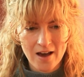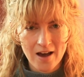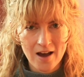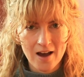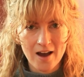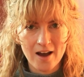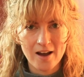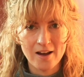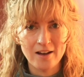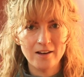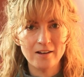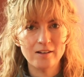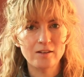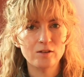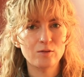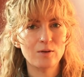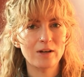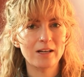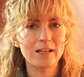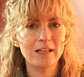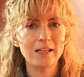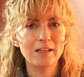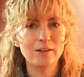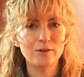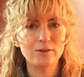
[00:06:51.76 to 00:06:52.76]
I
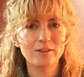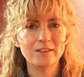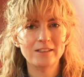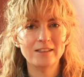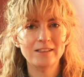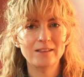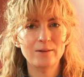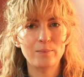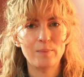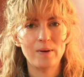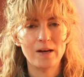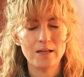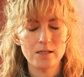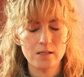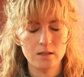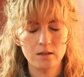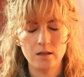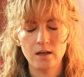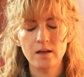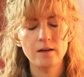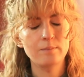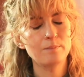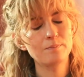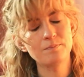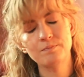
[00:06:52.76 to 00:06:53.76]
quickly looked in the pattern.
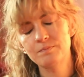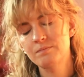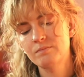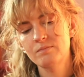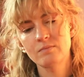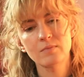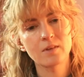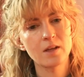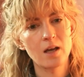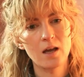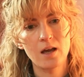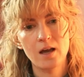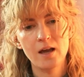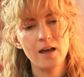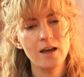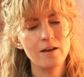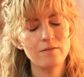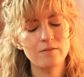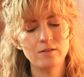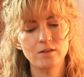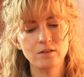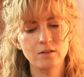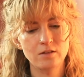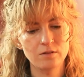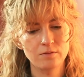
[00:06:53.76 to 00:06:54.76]
I
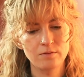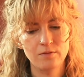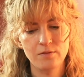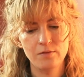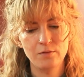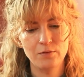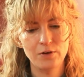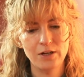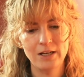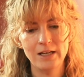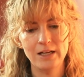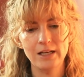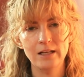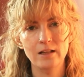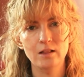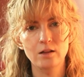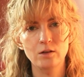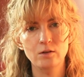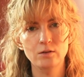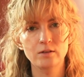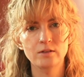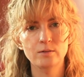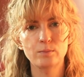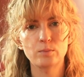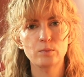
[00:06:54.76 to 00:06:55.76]
haven't really
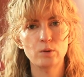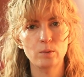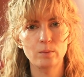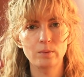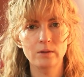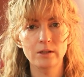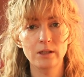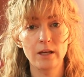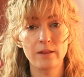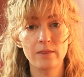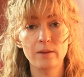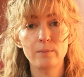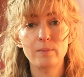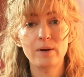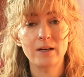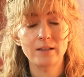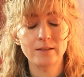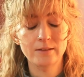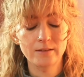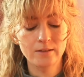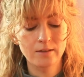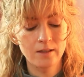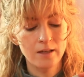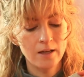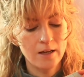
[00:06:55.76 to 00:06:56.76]
looked properly at the
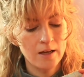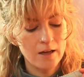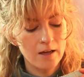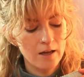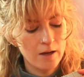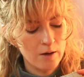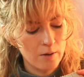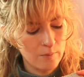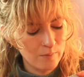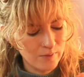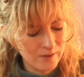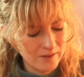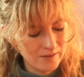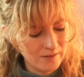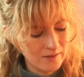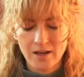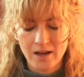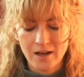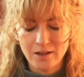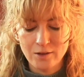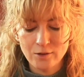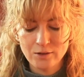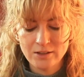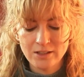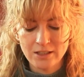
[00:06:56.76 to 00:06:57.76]
pattern, but I
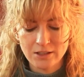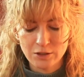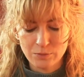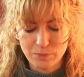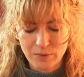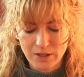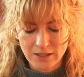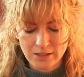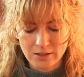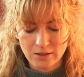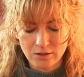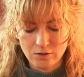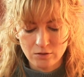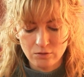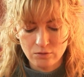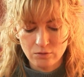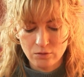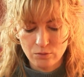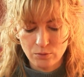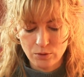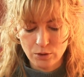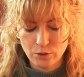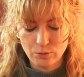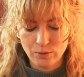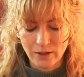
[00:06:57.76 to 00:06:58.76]
looked at the pattern
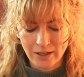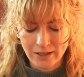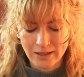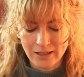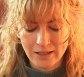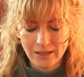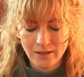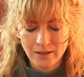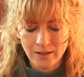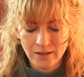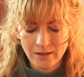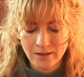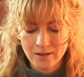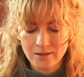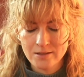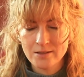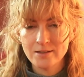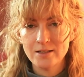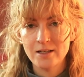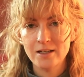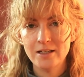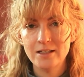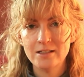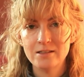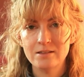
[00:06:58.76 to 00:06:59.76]
real quickly last
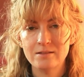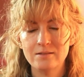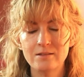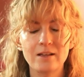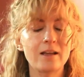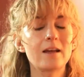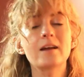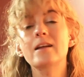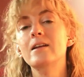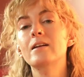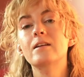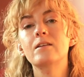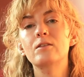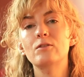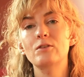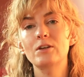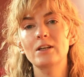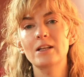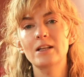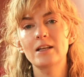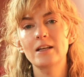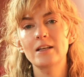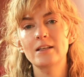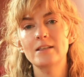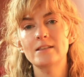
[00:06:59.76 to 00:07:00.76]
night and
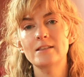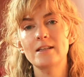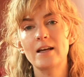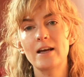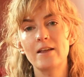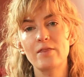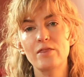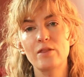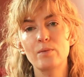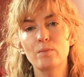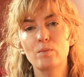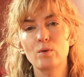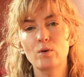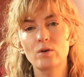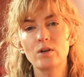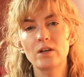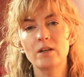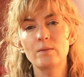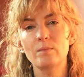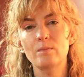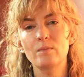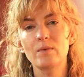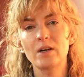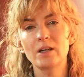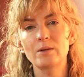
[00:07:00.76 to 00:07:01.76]
realized that the
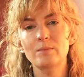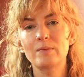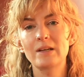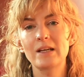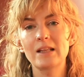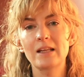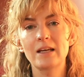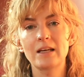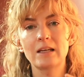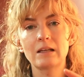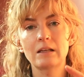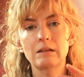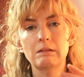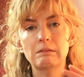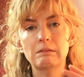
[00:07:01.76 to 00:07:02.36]
pocket might be like